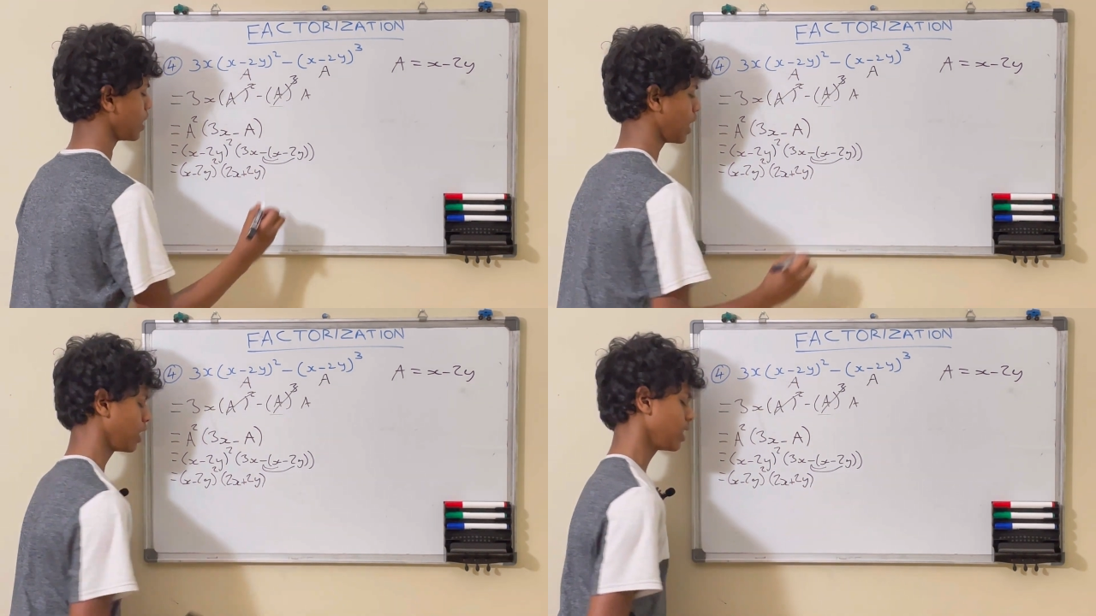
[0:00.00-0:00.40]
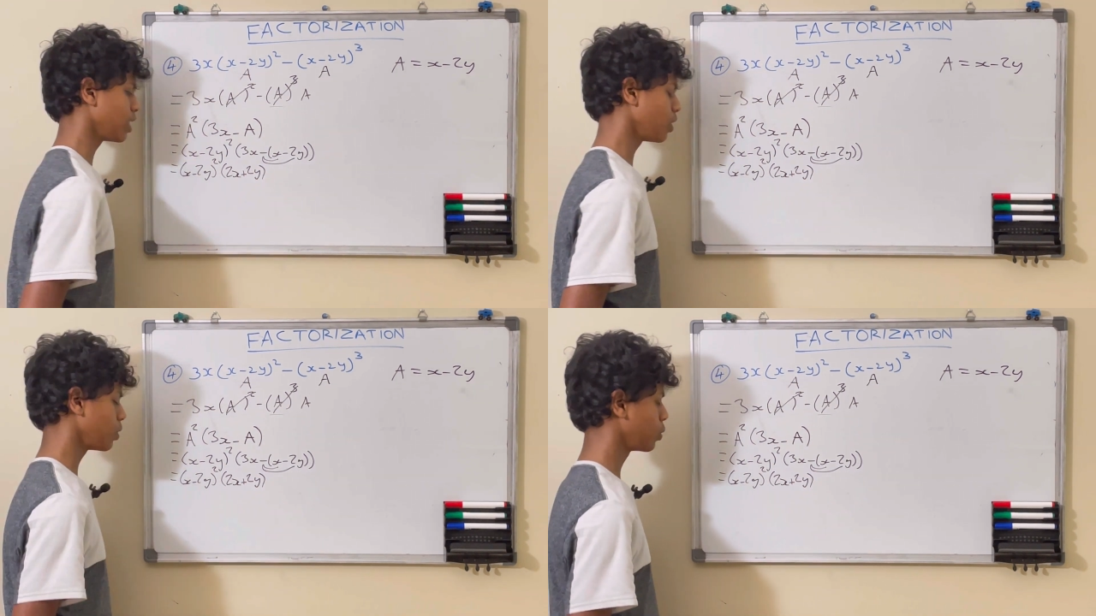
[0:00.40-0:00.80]
And
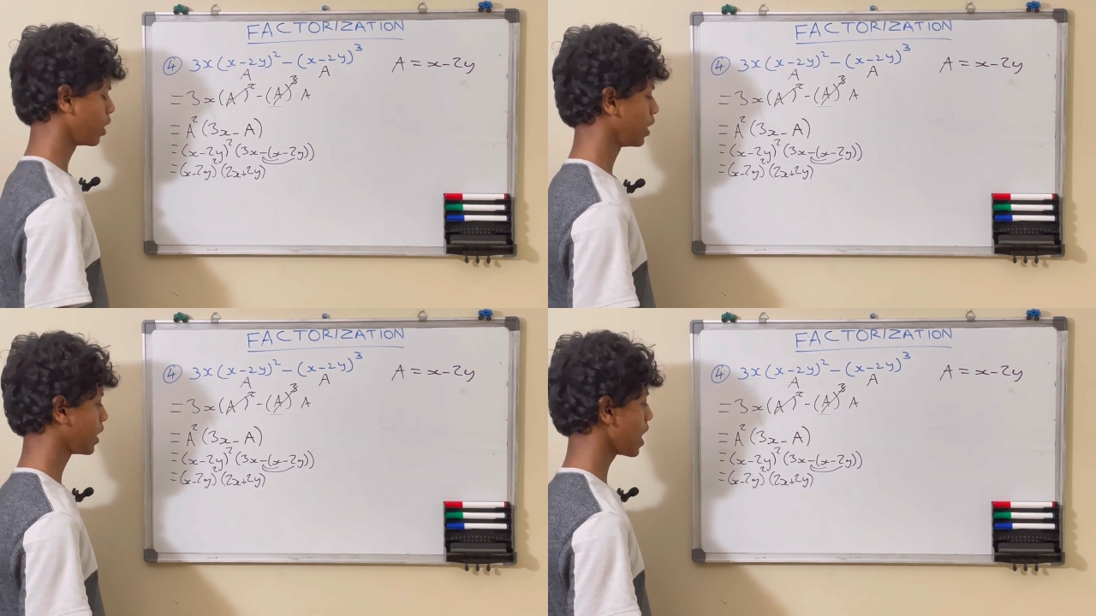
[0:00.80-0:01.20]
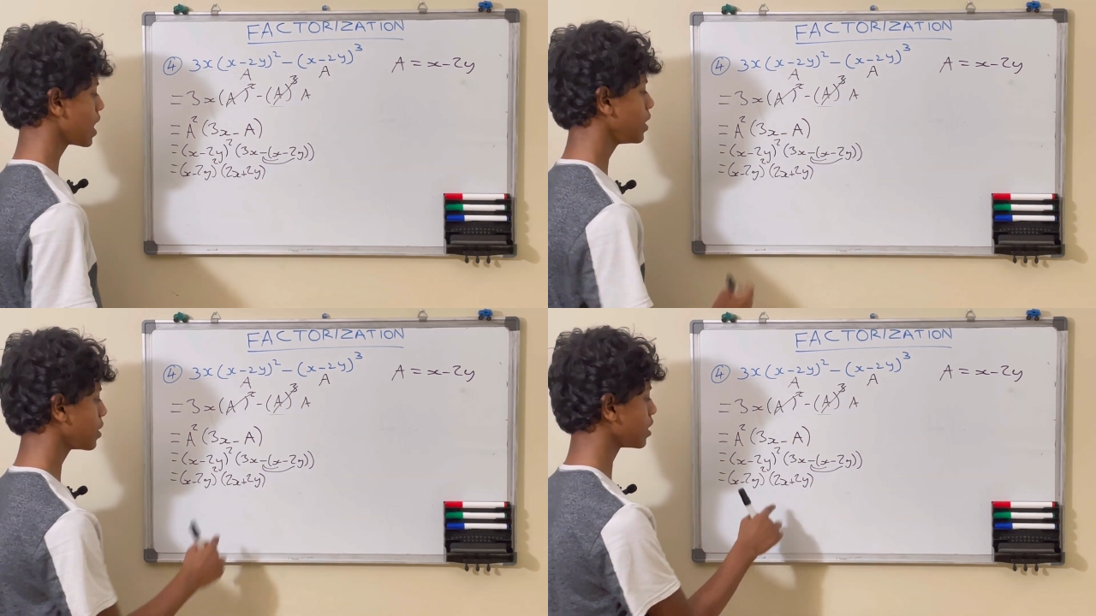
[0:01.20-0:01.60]
now,
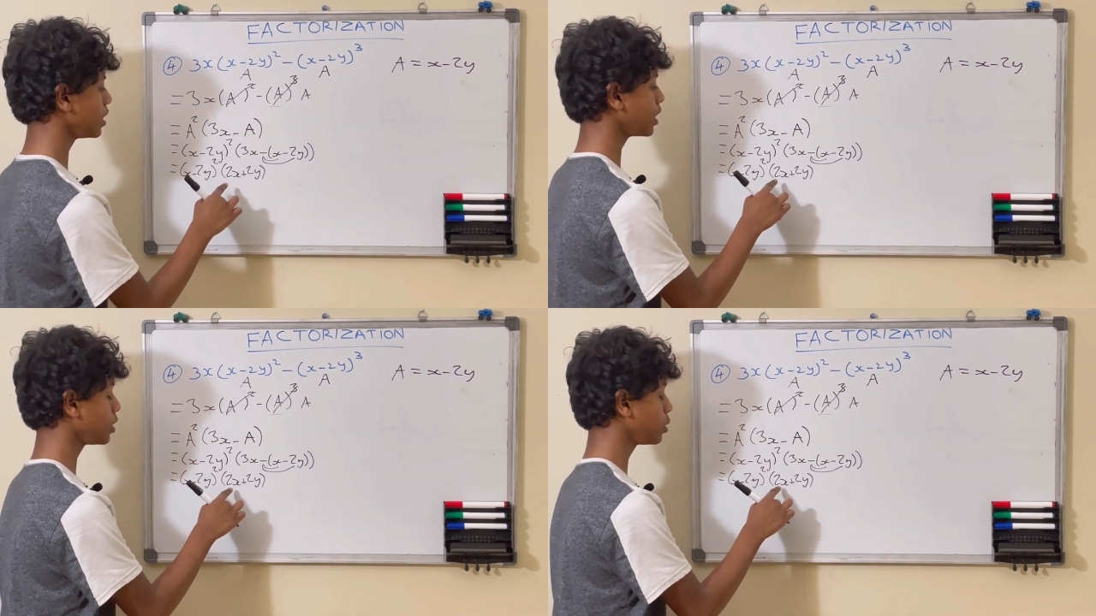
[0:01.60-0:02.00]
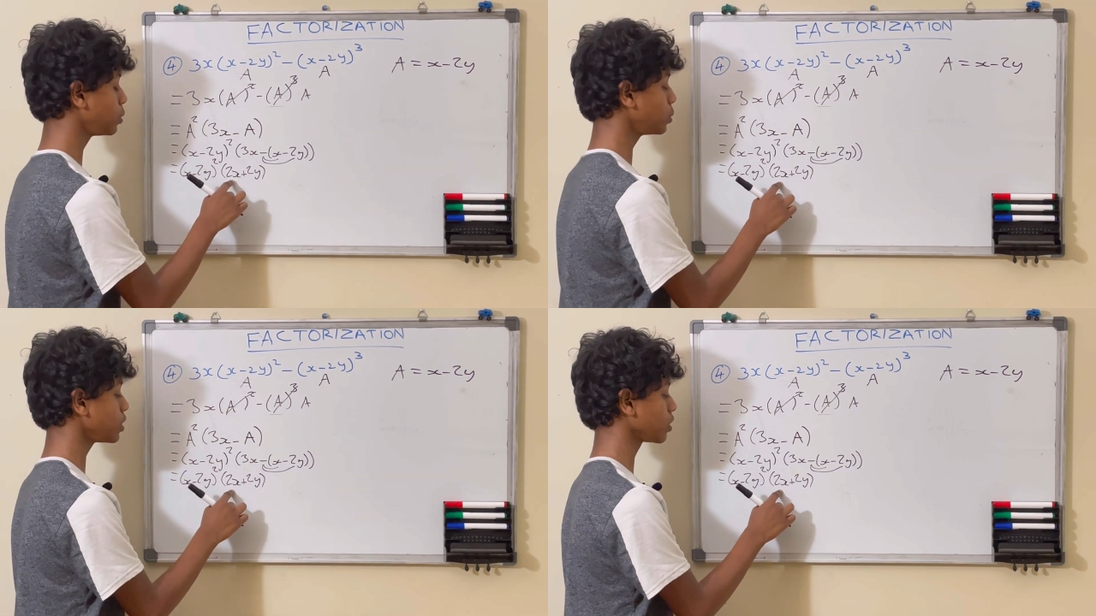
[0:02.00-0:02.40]
again, you can see that
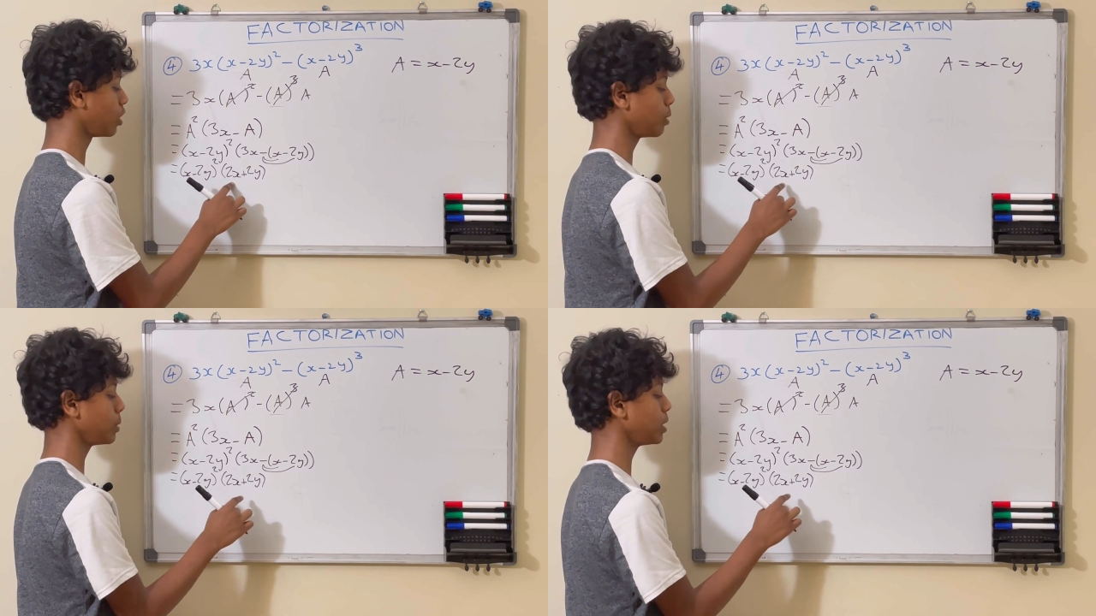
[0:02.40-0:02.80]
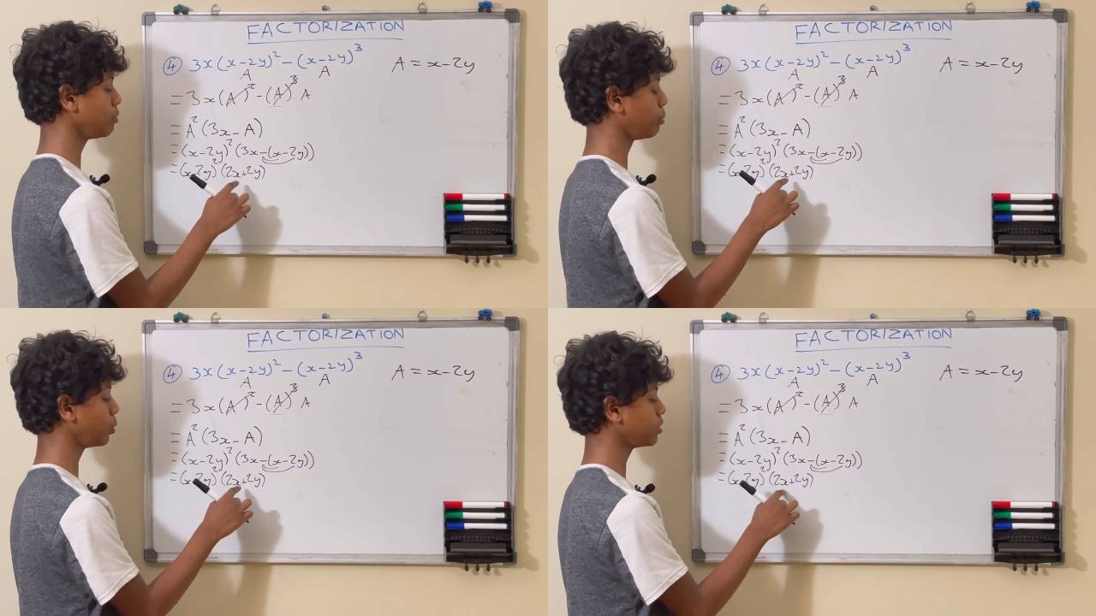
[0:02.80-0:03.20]
2 is common
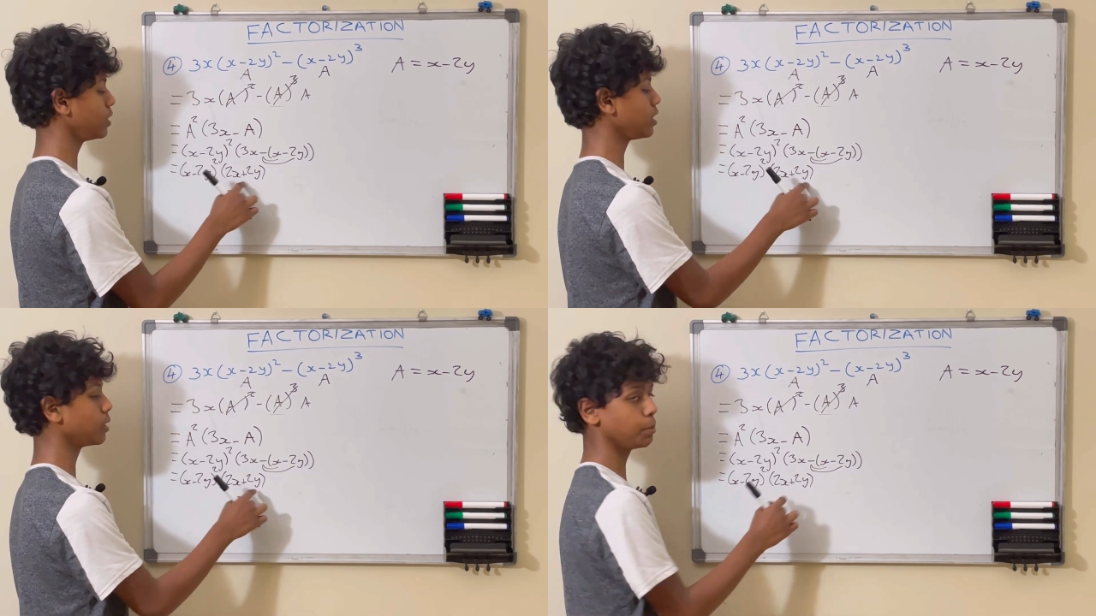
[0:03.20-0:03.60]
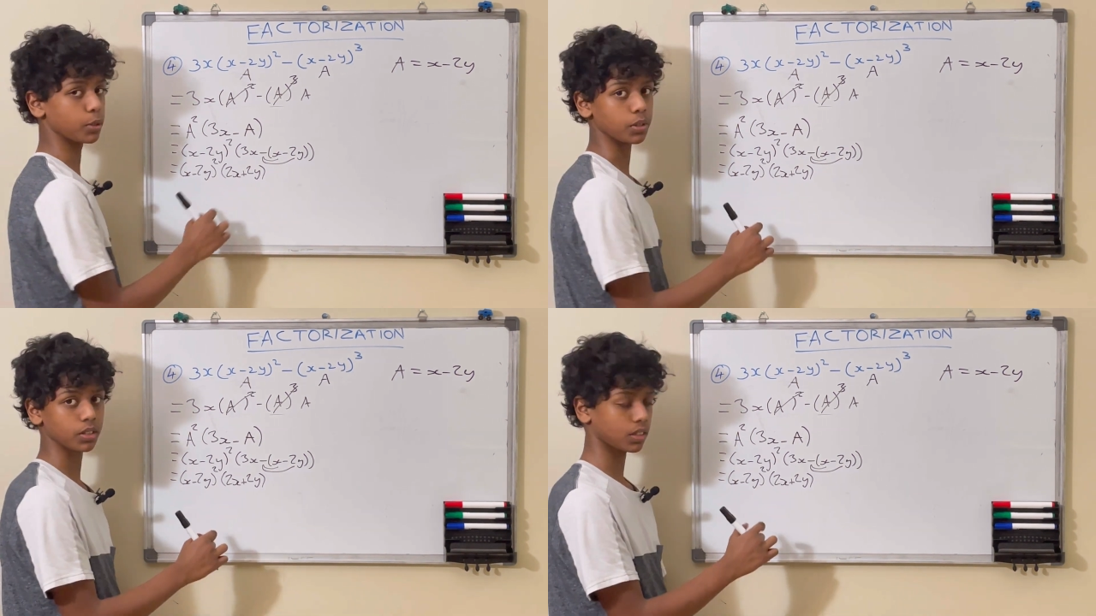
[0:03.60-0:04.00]
in both of these
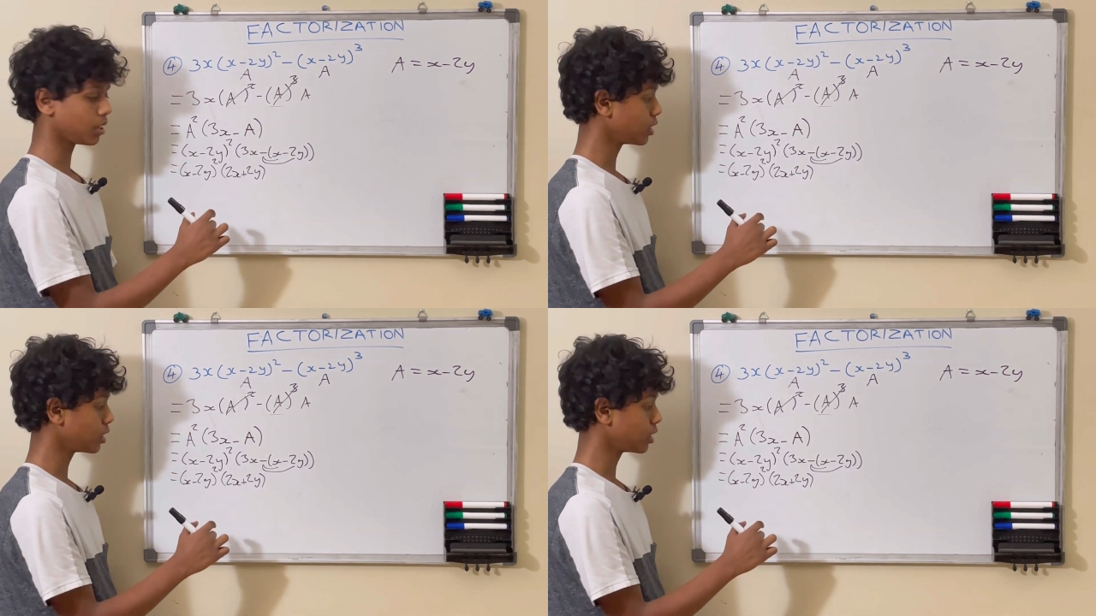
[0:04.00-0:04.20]
numbers.